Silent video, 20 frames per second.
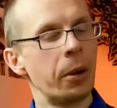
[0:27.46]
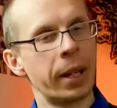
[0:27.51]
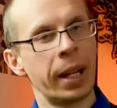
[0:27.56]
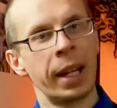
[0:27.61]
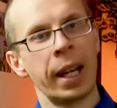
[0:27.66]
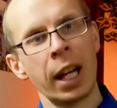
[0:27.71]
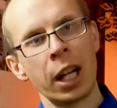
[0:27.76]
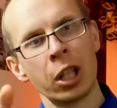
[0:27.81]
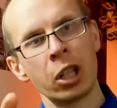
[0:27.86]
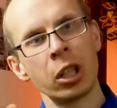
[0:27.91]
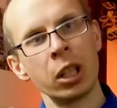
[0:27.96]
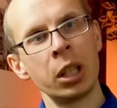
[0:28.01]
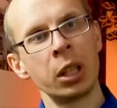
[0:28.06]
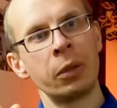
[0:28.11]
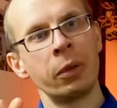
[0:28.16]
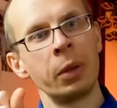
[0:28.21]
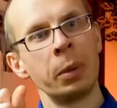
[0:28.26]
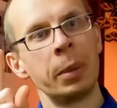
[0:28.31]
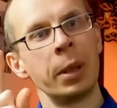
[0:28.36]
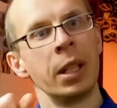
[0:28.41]
Okay,
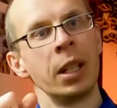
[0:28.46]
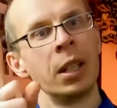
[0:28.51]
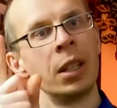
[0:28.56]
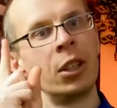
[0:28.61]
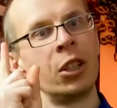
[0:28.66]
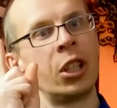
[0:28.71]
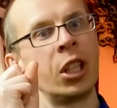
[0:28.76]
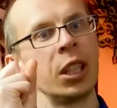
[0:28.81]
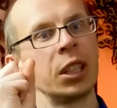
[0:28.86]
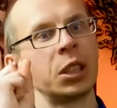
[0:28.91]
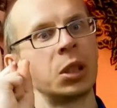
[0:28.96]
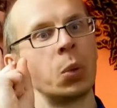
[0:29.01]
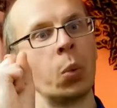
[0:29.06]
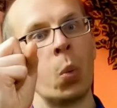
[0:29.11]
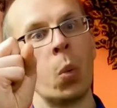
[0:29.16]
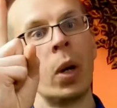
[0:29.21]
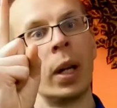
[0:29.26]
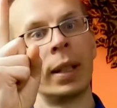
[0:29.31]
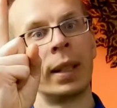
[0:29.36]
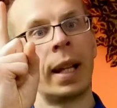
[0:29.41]
actually it will be
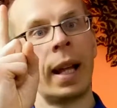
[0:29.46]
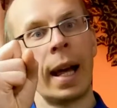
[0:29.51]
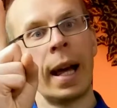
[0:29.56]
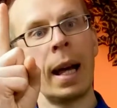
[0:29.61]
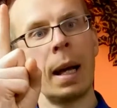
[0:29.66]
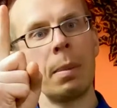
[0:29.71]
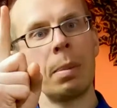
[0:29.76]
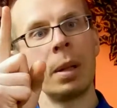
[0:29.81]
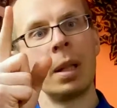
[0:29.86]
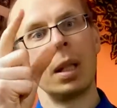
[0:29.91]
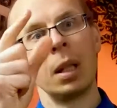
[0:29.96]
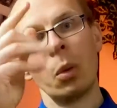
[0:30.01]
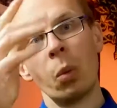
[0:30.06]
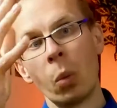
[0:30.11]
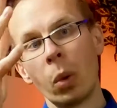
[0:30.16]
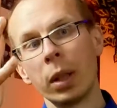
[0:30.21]
just one app,